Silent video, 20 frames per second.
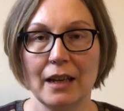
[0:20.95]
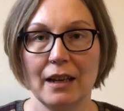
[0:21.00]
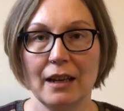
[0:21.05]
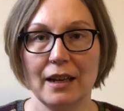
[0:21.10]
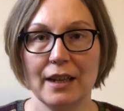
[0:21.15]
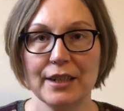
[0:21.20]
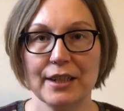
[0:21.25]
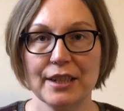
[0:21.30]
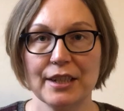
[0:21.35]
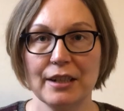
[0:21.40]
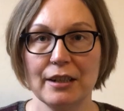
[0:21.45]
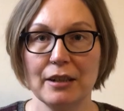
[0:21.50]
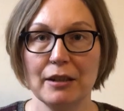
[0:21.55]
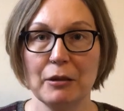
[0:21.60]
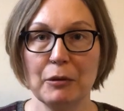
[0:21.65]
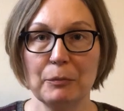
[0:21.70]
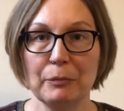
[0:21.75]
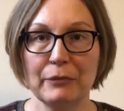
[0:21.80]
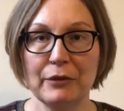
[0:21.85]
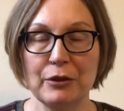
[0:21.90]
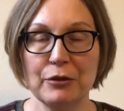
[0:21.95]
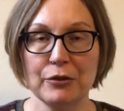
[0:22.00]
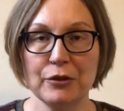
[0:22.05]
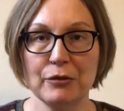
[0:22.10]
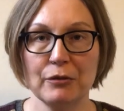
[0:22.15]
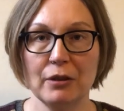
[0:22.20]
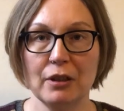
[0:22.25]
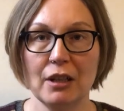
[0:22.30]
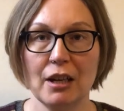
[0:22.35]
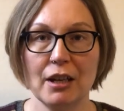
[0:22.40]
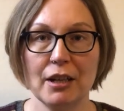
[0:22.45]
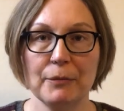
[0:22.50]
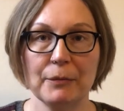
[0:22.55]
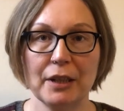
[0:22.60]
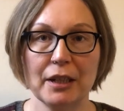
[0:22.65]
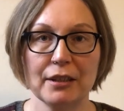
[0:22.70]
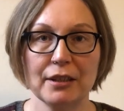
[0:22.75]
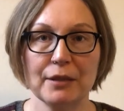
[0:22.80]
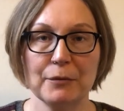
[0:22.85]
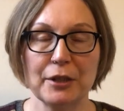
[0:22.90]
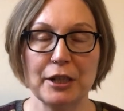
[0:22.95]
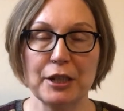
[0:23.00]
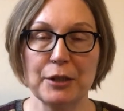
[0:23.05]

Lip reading: As usual, I am not